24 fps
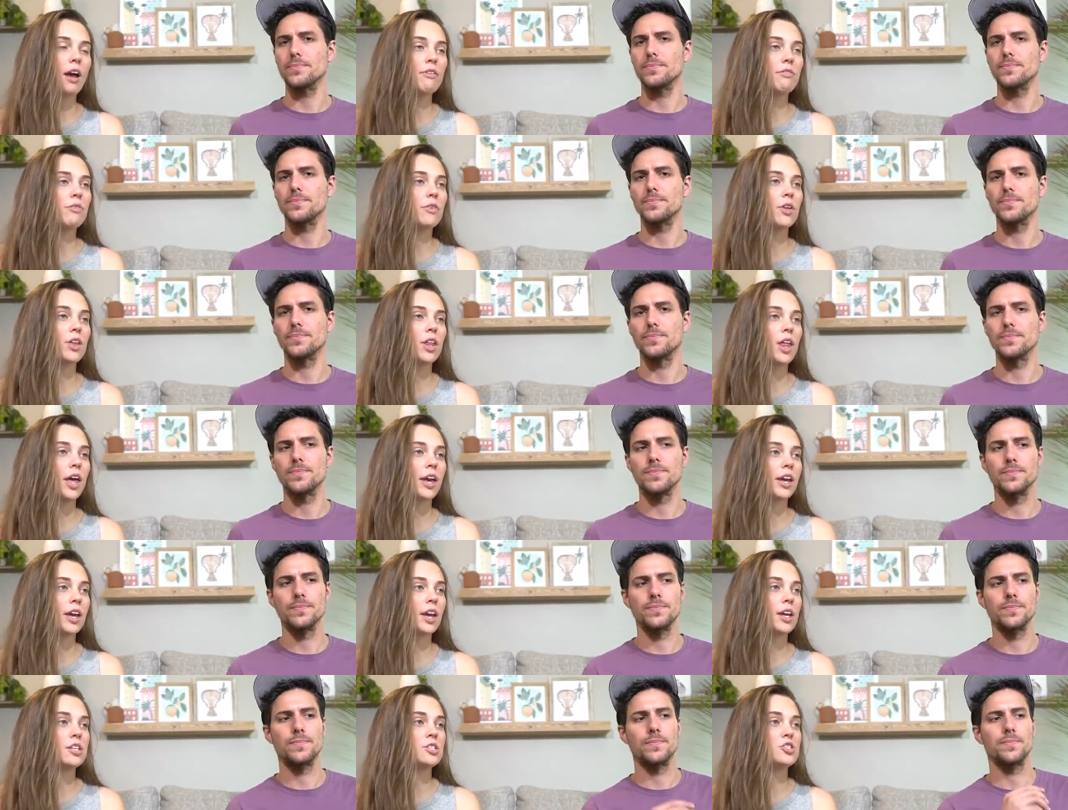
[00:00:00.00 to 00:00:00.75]
Speaker 1: I feel
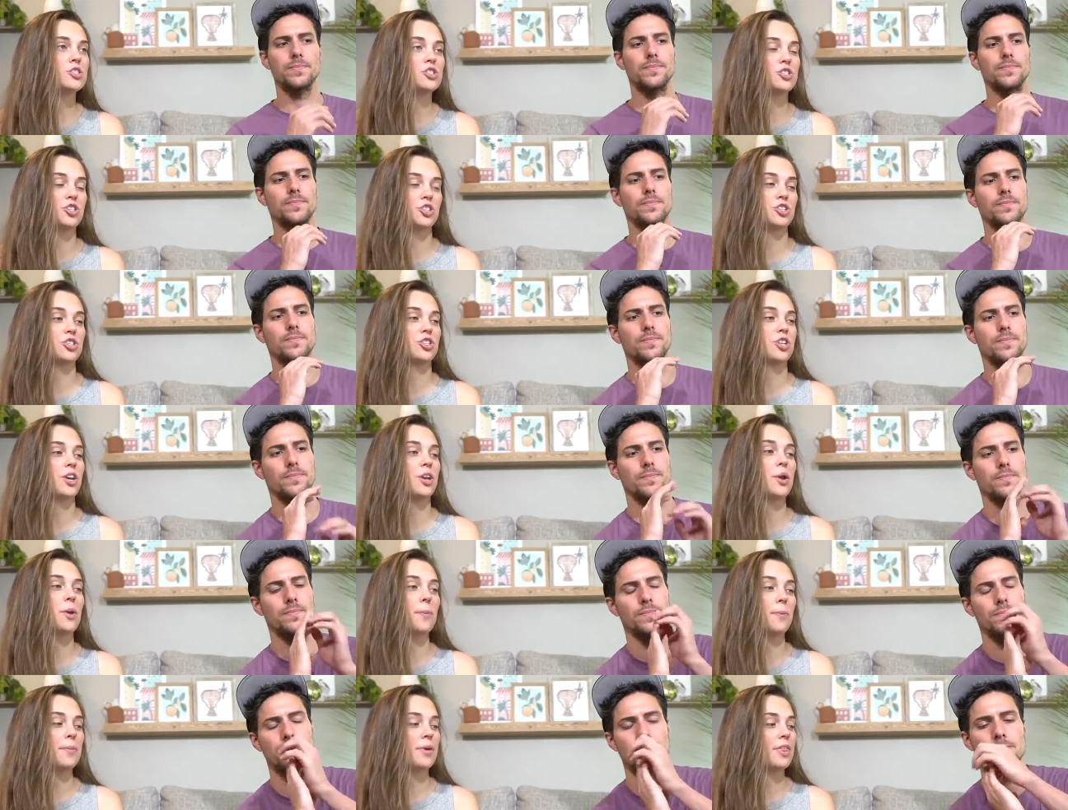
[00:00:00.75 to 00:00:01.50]
like it's just
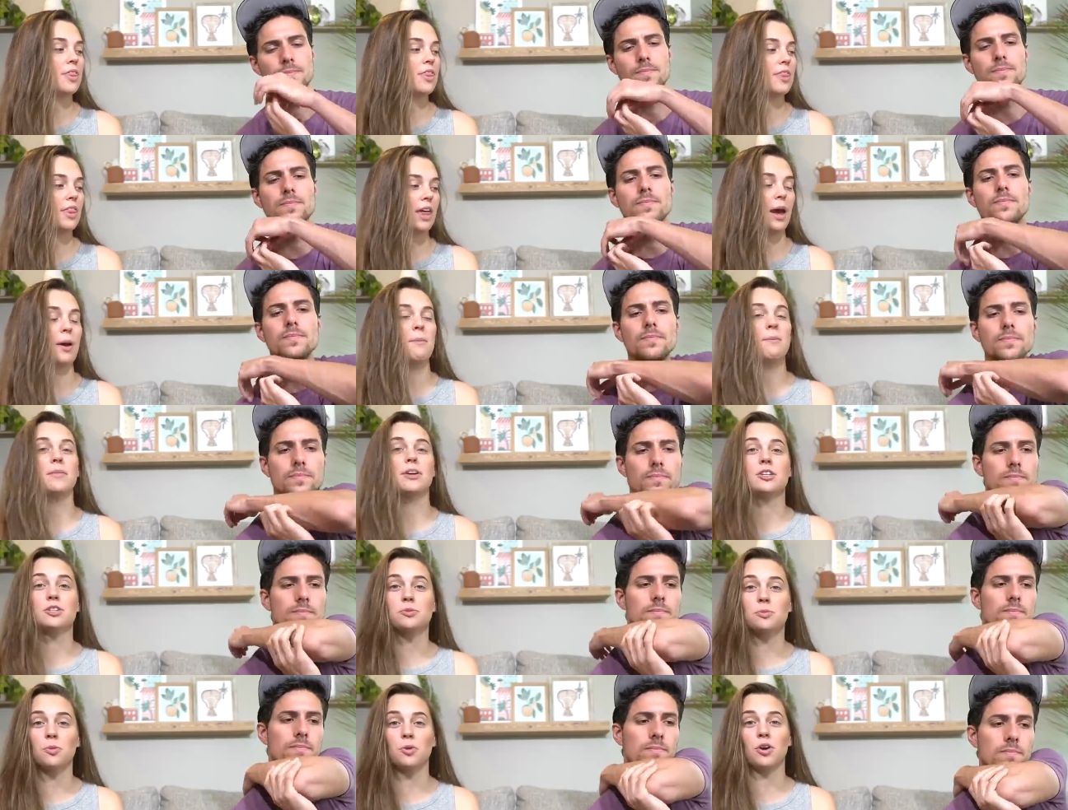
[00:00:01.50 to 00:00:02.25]
gonna be
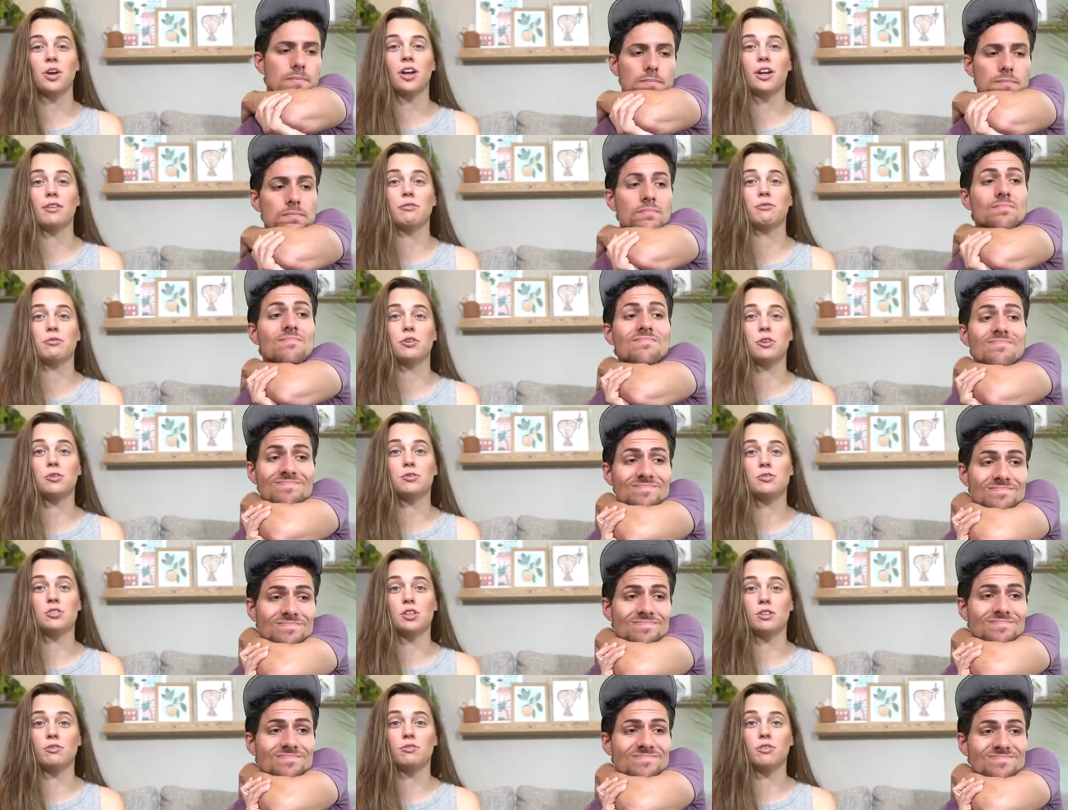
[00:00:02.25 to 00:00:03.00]
that much more
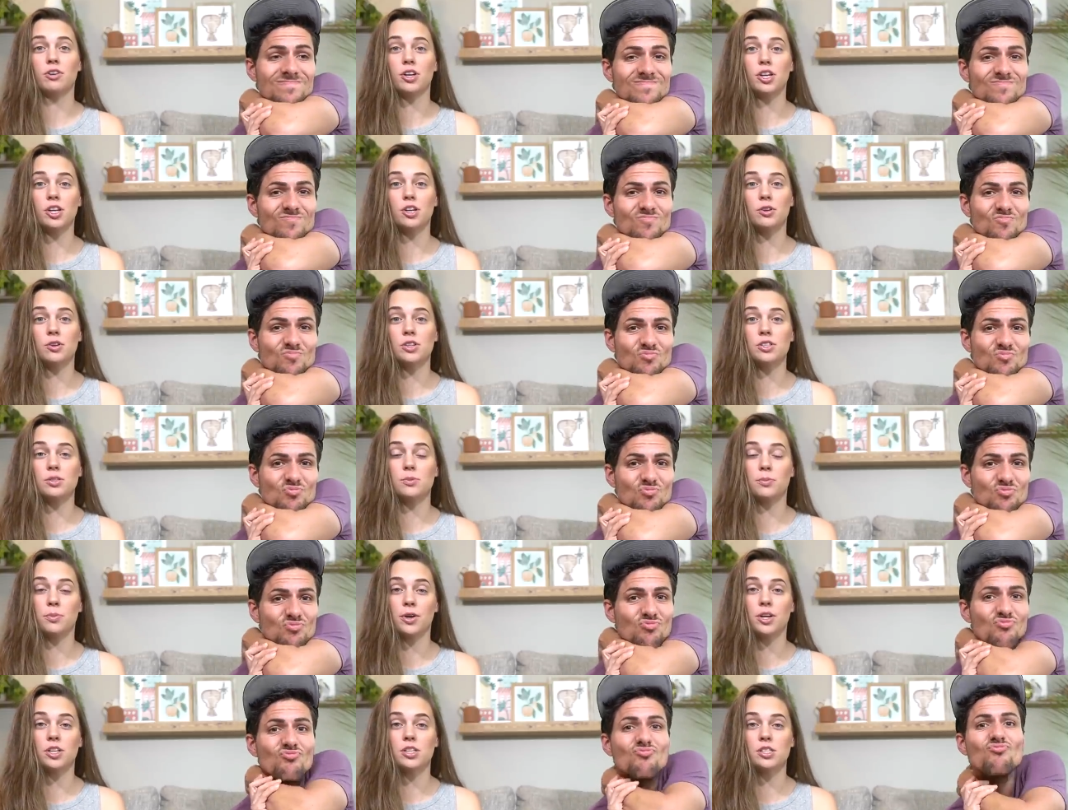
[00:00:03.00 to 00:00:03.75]
confusing for you
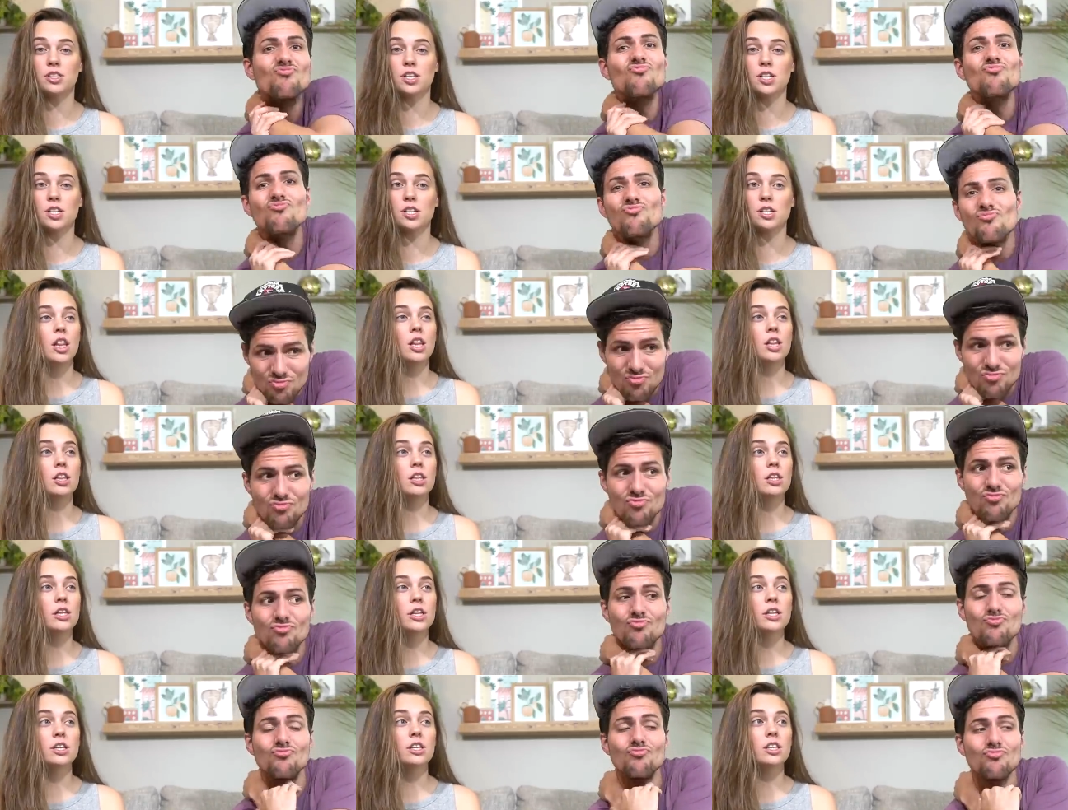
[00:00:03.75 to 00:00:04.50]
as a person.
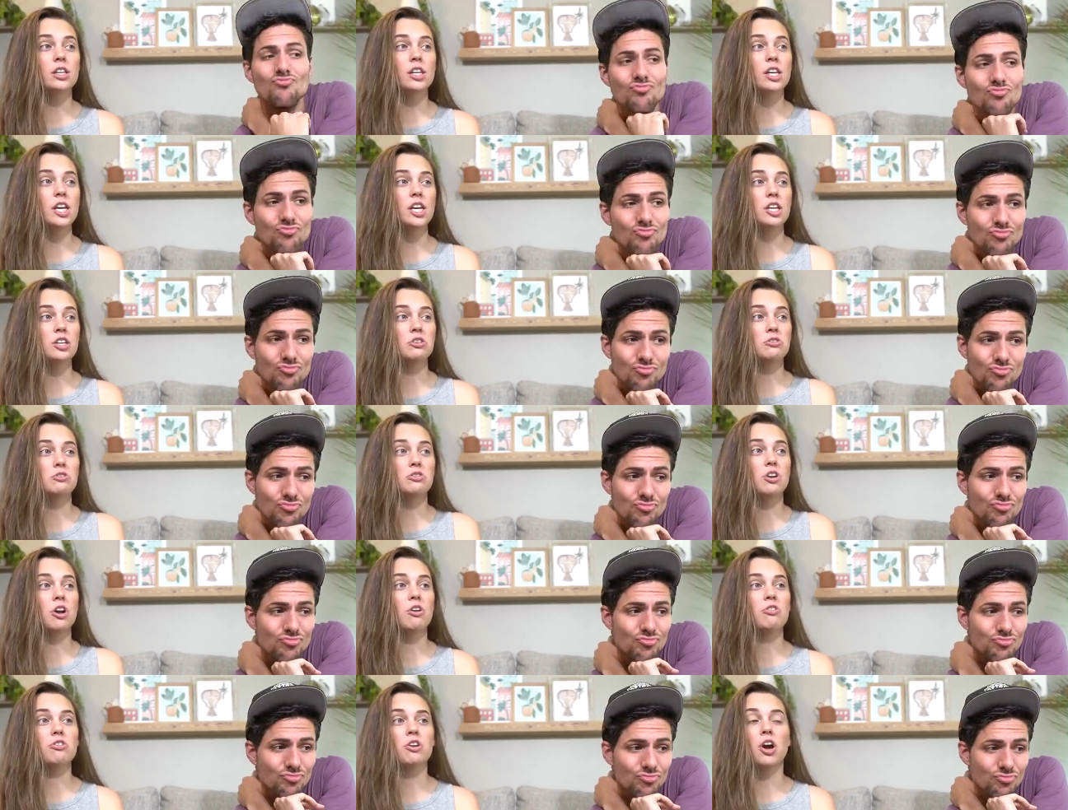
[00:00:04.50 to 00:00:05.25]
Literally,
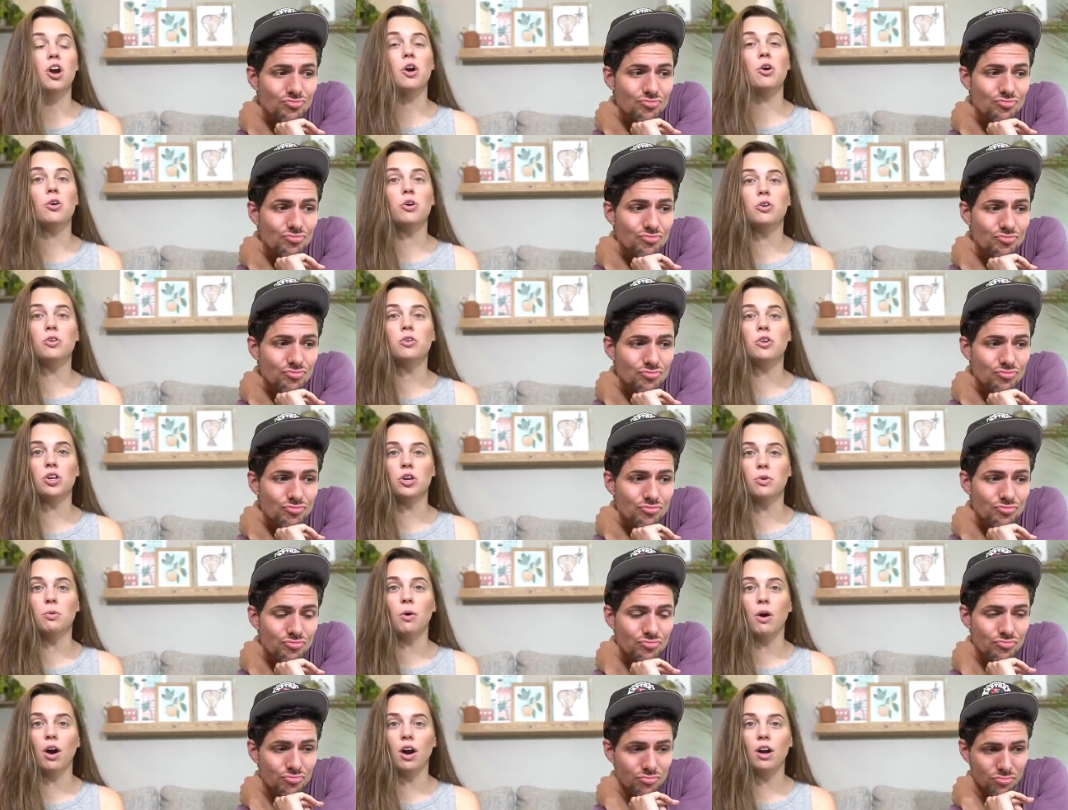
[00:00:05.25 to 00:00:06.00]
you don't know who
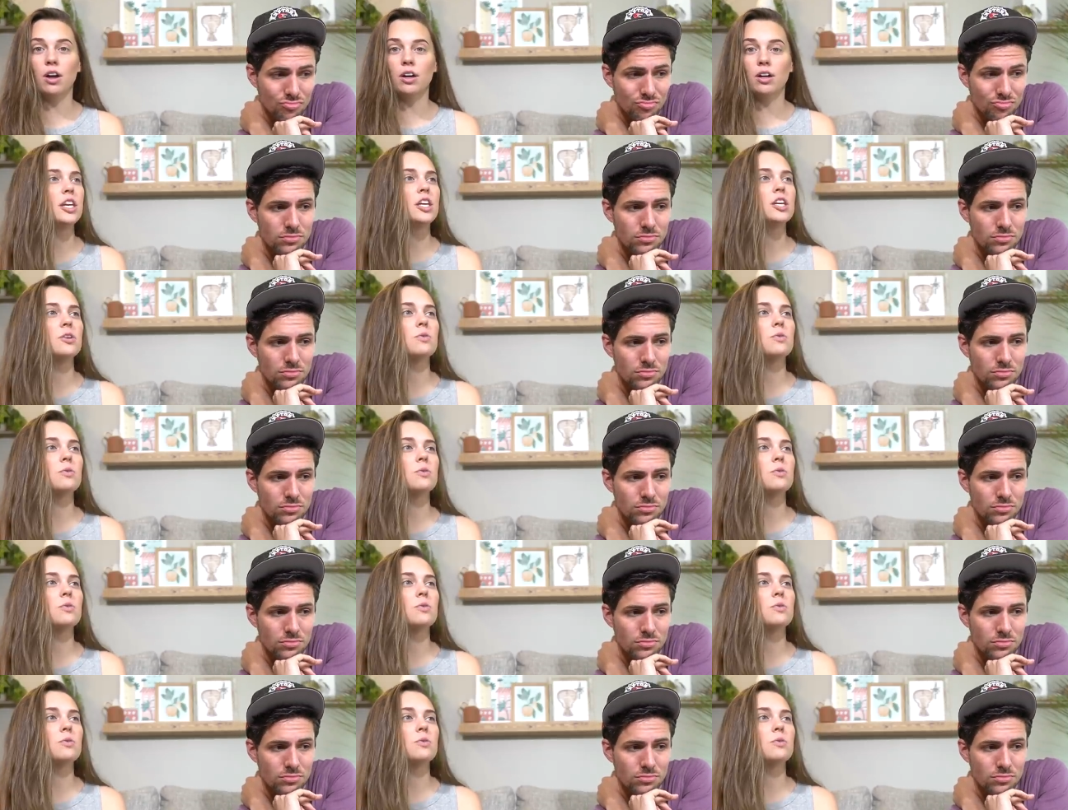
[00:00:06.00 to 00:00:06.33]
you are.